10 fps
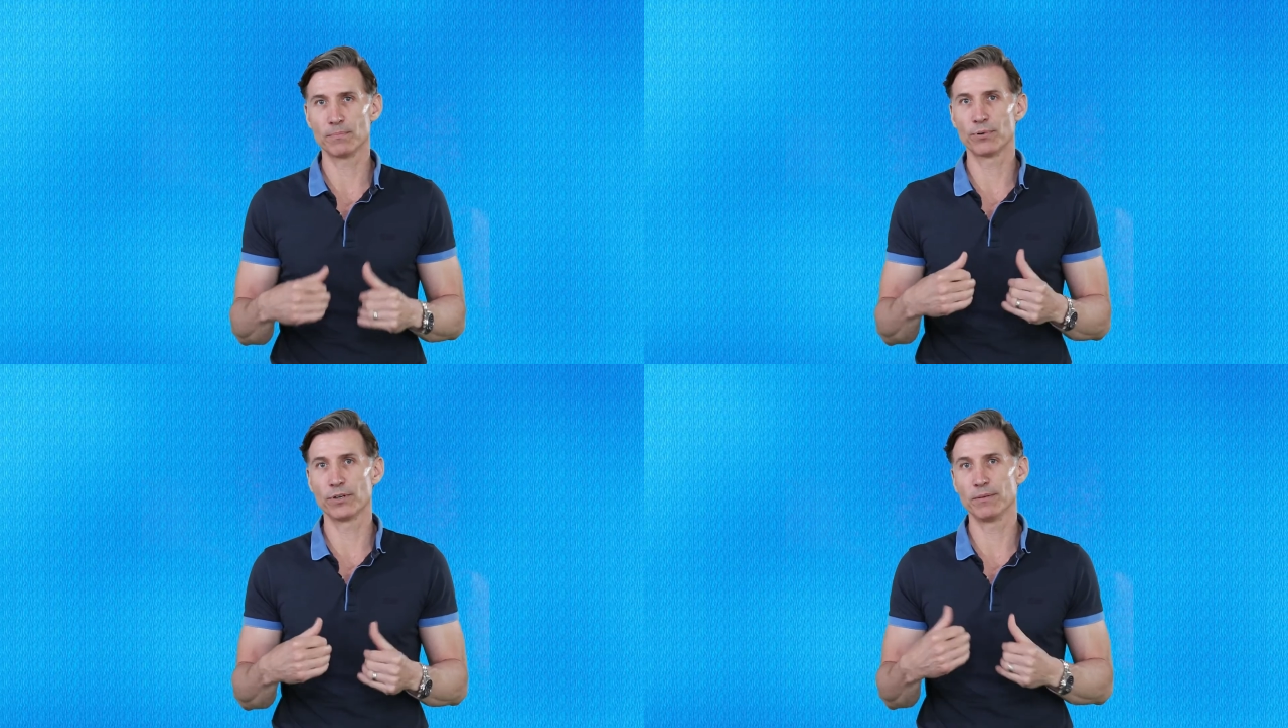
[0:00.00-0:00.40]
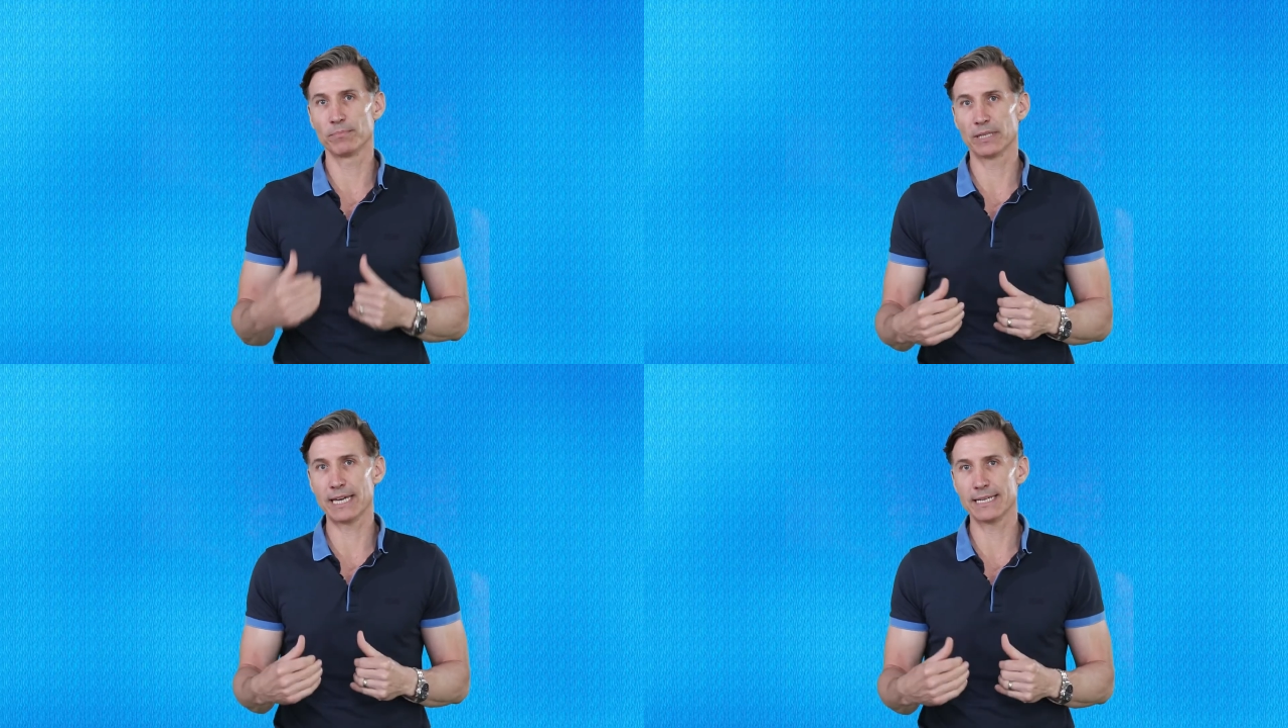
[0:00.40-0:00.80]
put in
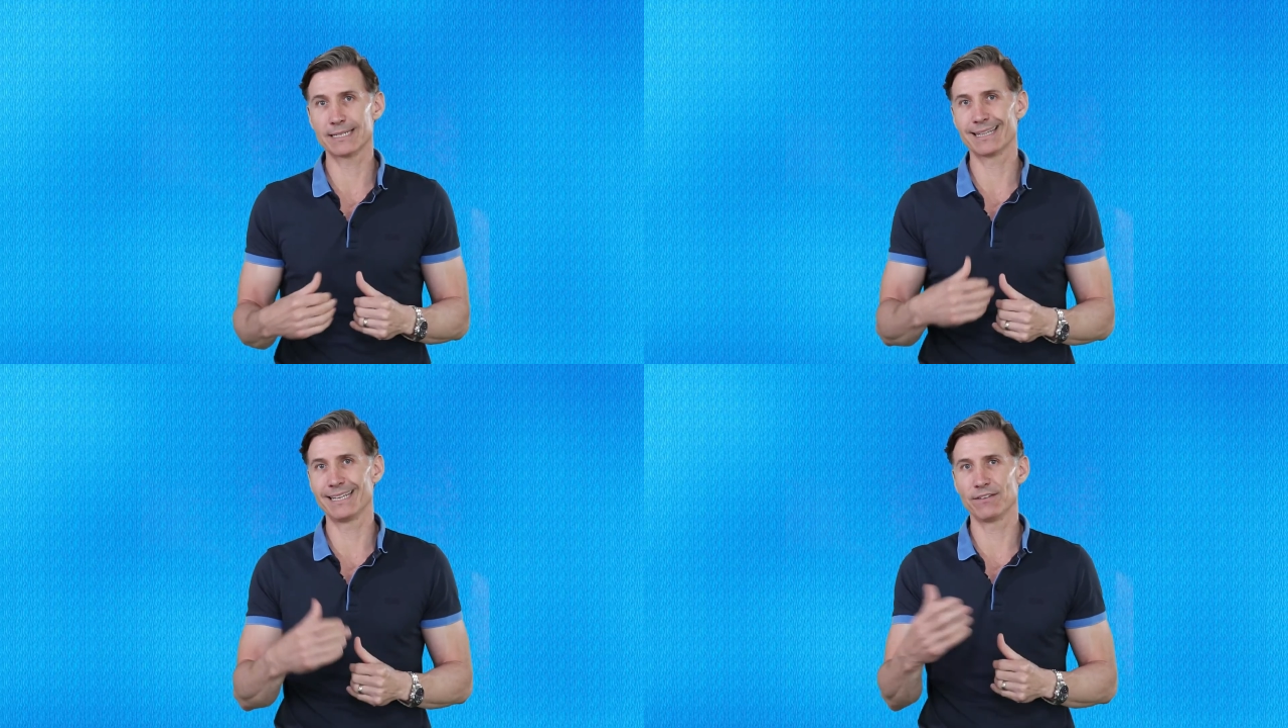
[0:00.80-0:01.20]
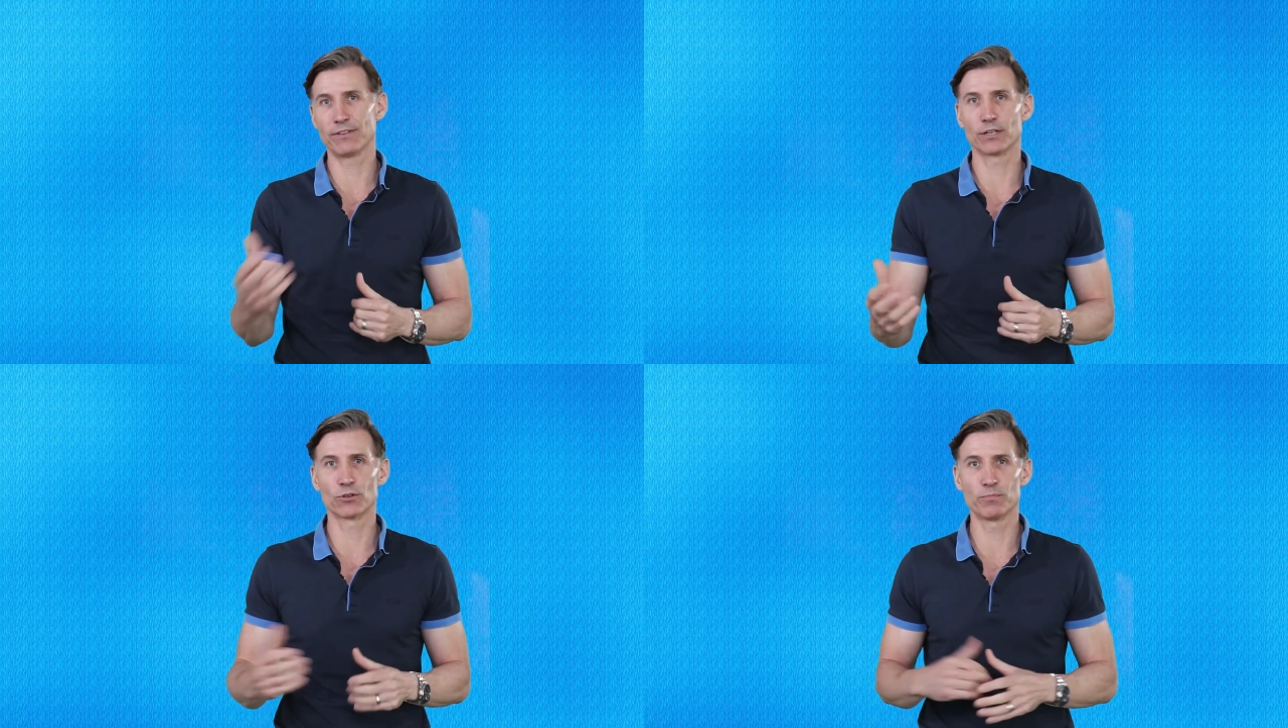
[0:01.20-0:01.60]
place than if
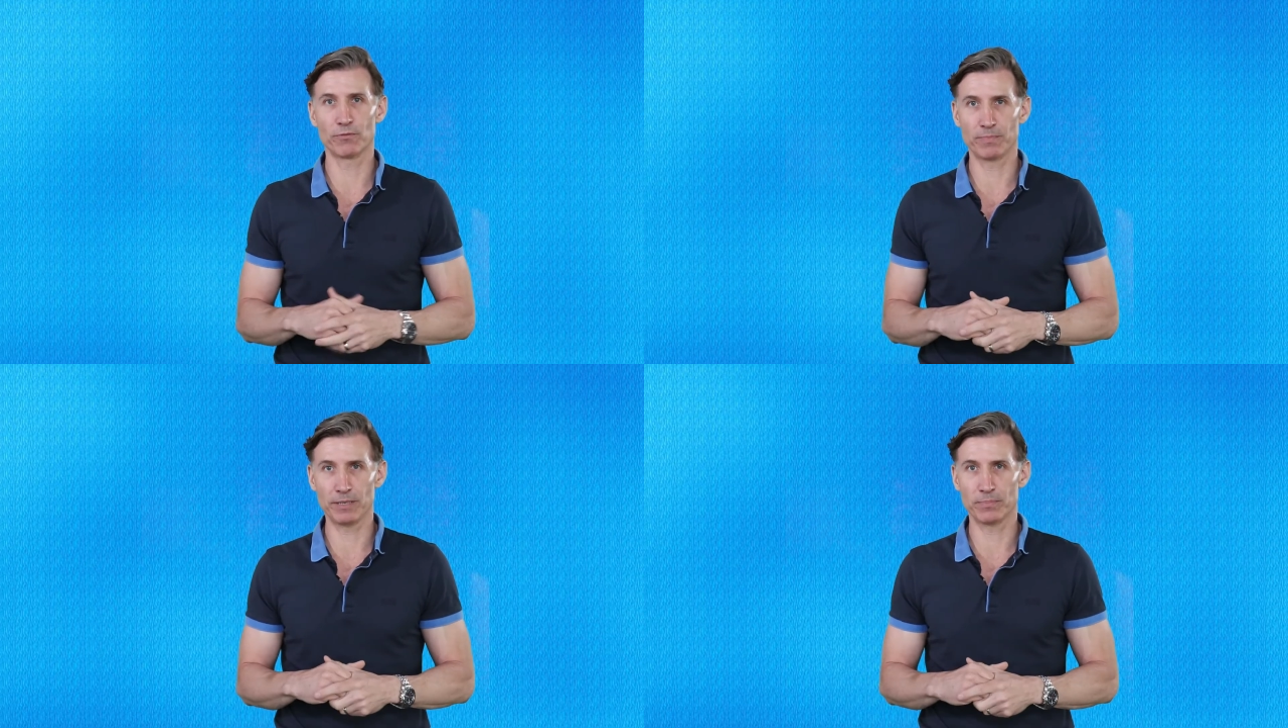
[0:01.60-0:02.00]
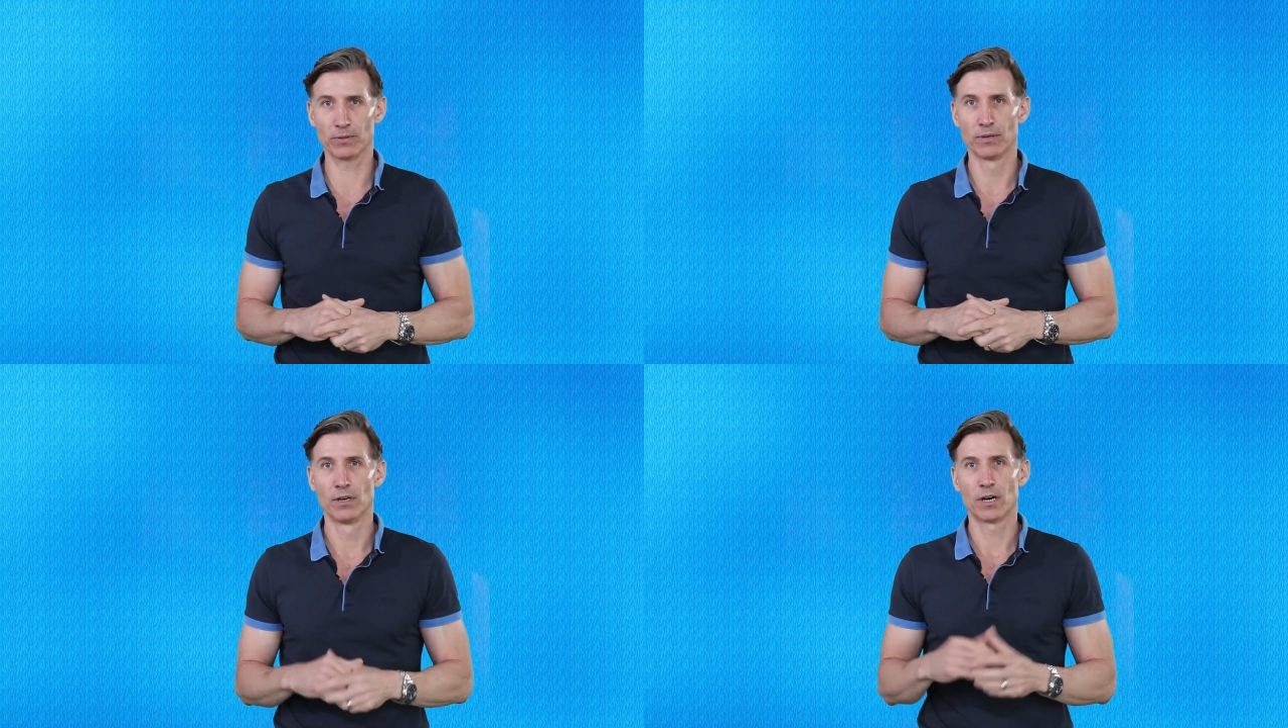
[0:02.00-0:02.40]
a group of
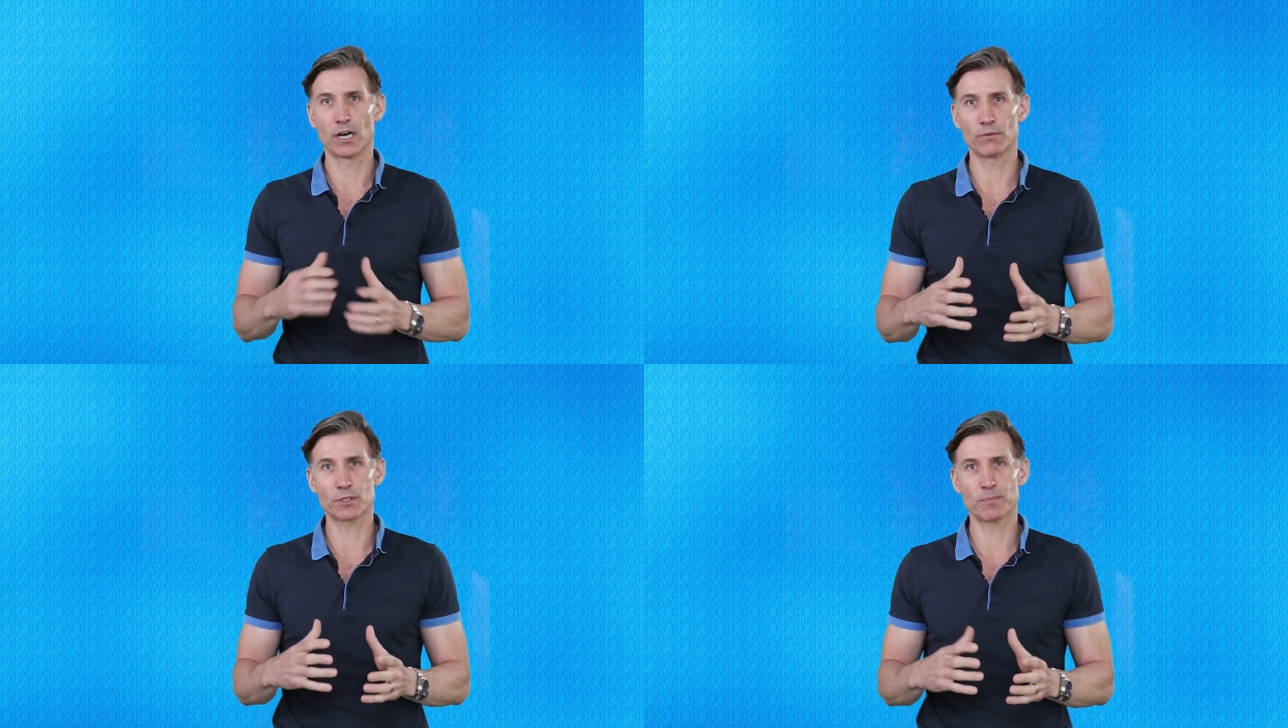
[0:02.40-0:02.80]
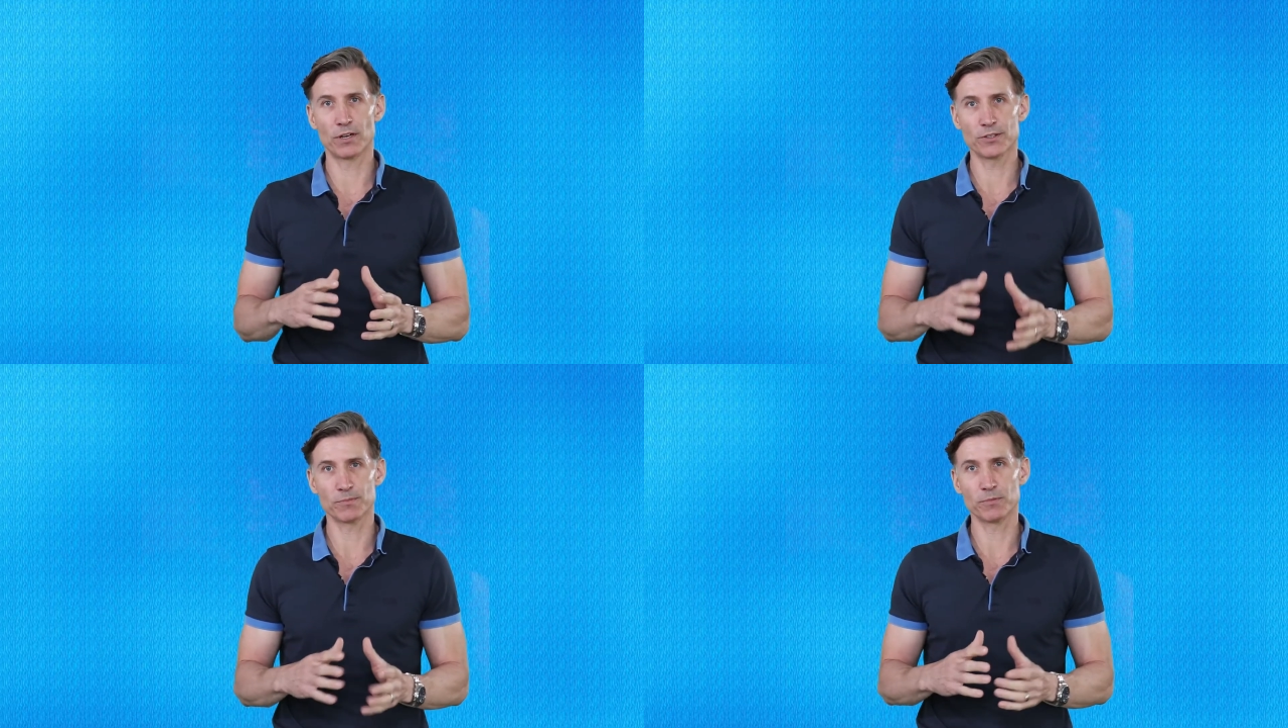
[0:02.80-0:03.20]
people are
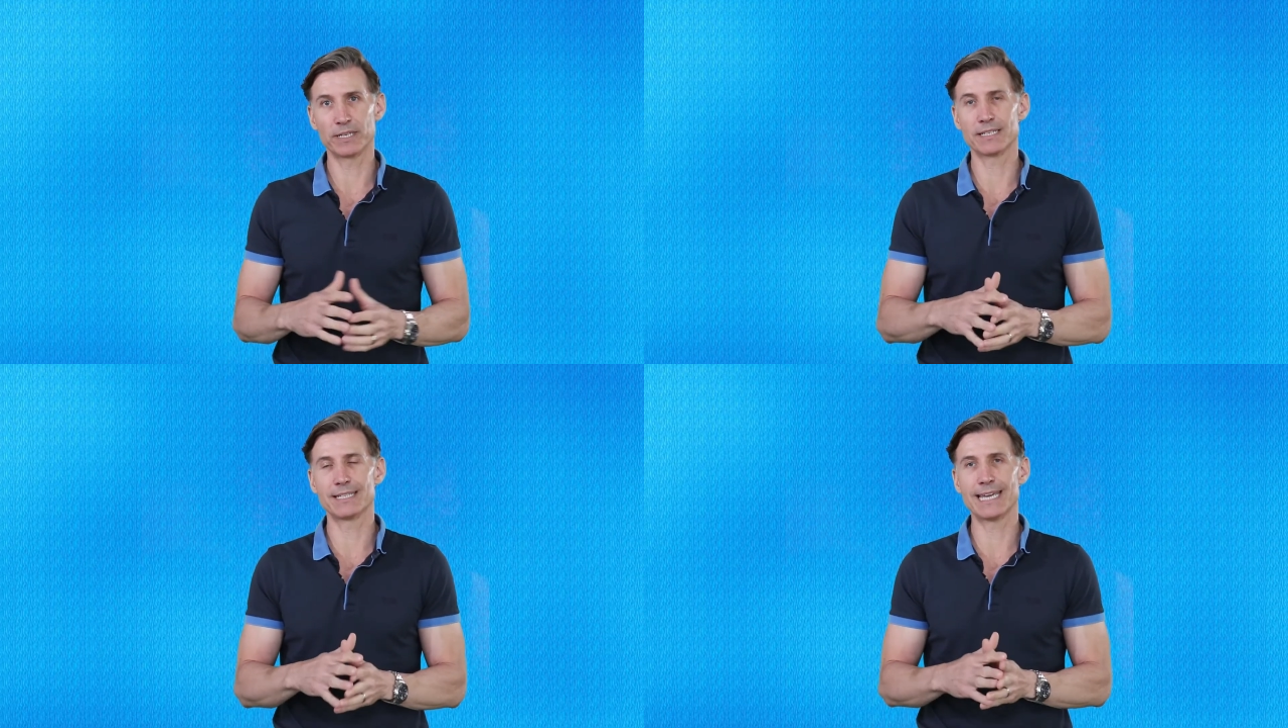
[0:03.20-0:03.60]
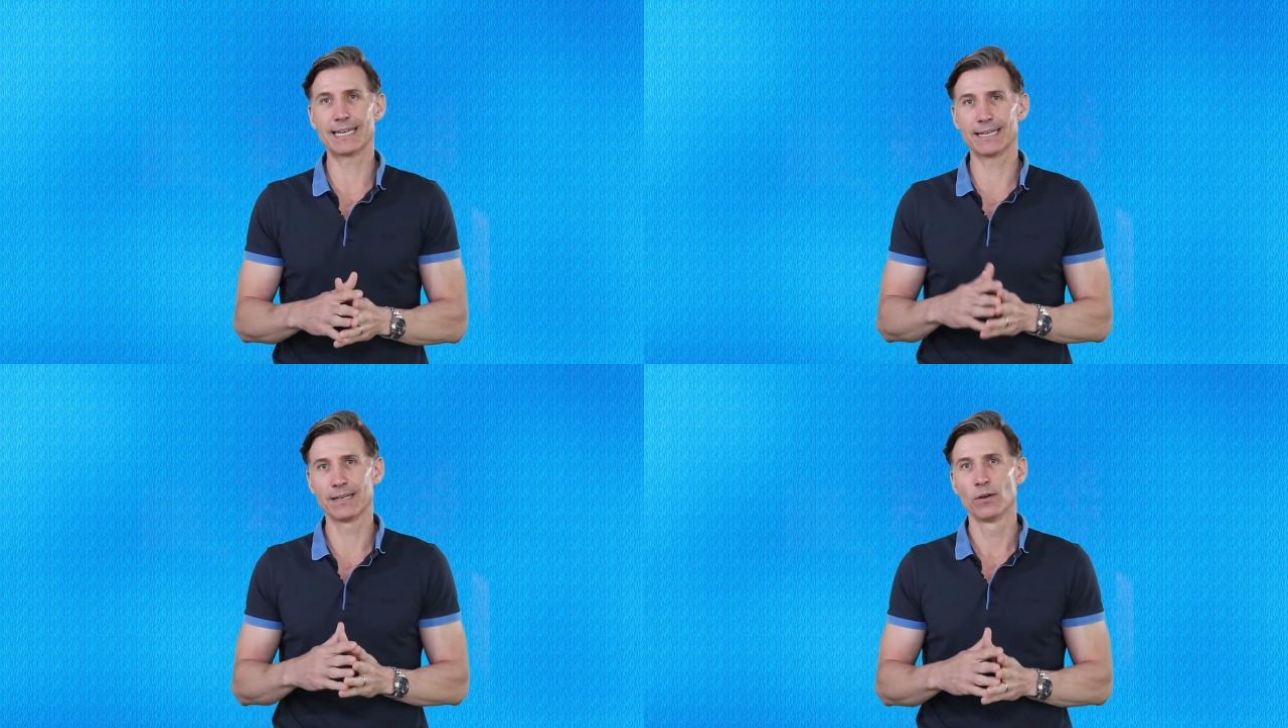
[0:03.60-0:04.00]
responsible, because they
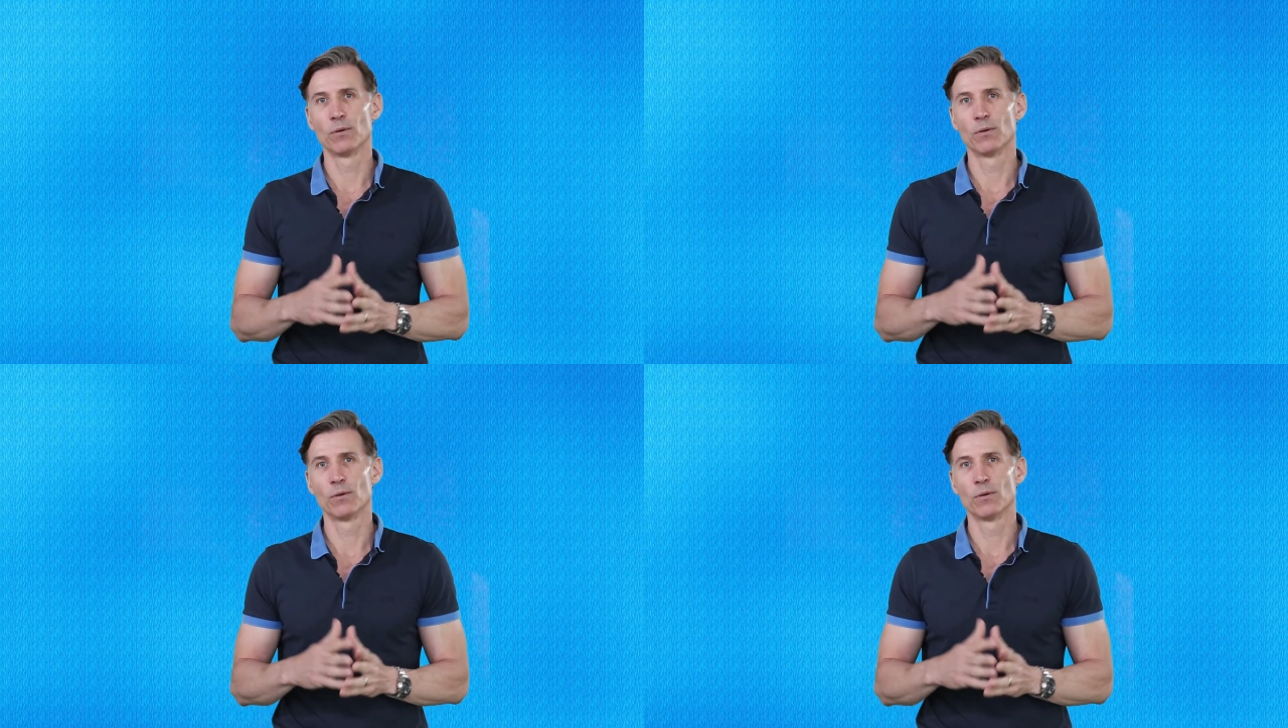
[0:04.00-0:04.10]
can